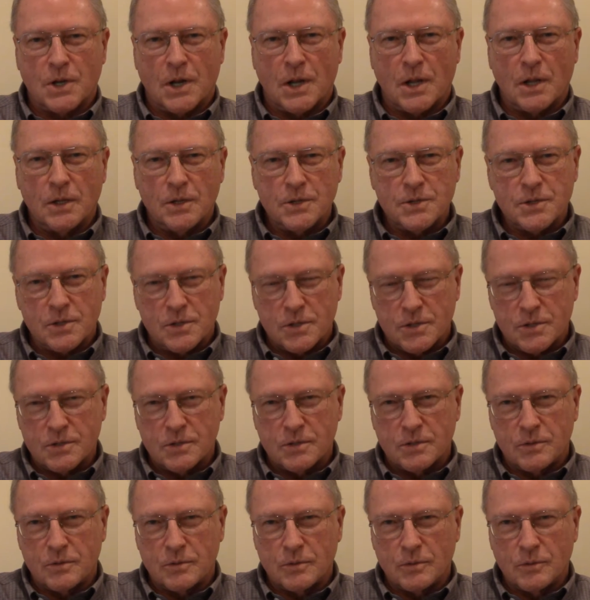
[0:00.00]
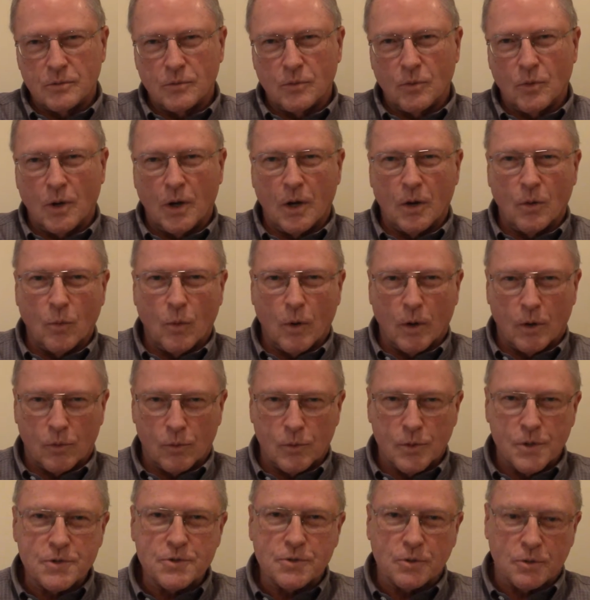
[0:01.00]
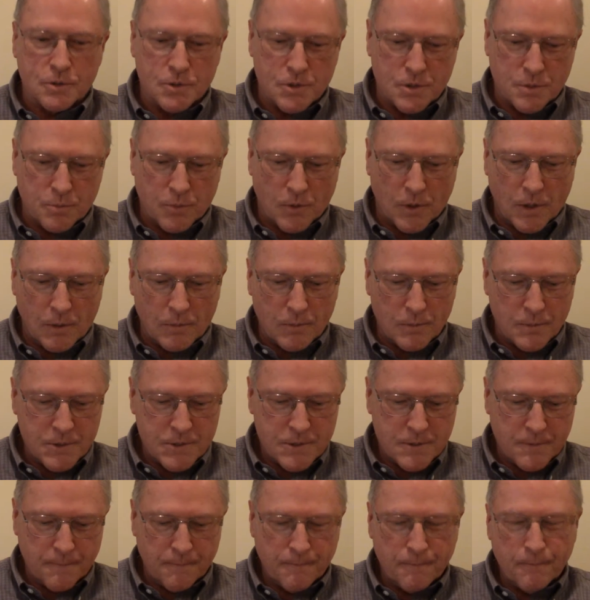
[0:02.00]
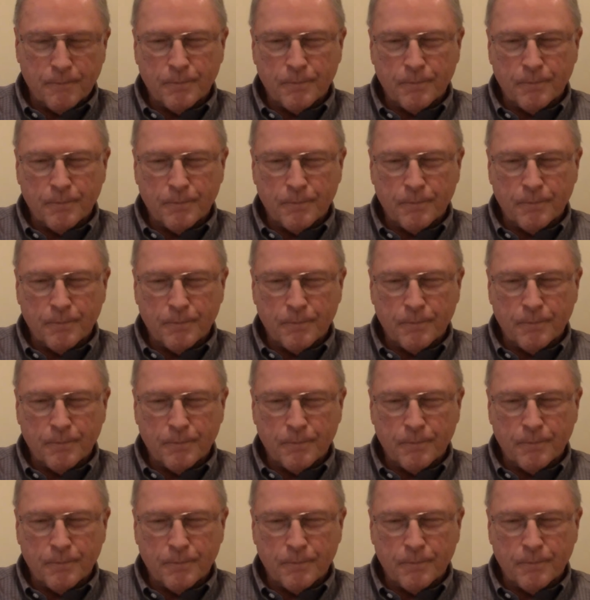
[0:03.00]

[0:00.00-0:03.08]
analysis to water resources problems.